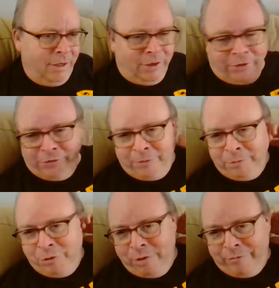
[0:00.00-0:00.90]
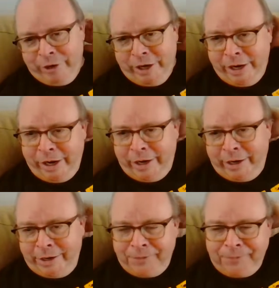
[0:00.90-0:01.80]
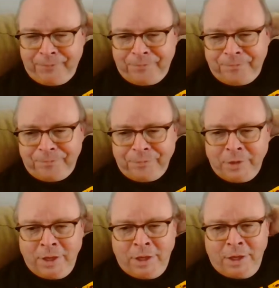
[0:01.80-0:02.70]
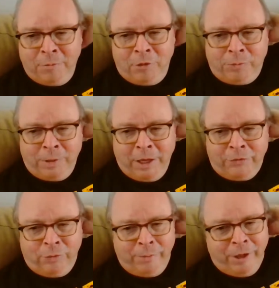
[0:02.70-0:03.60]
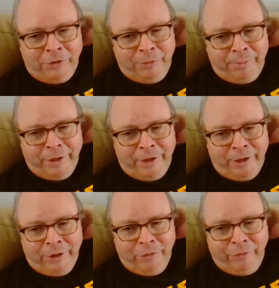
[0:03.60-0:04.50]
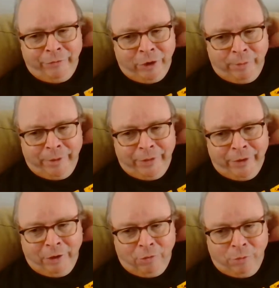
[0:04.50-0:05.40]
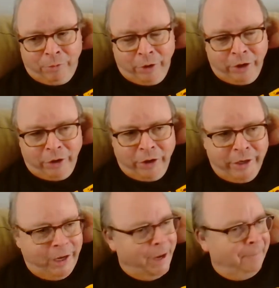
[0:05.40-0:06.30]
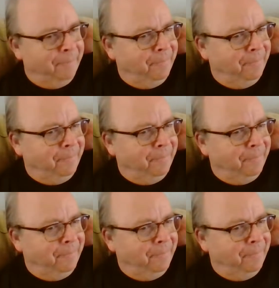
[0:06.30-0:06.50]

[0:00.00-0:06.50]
Learn something new every day. Most plants will melt a bit in a new environment, then grow pretty good. Yeah.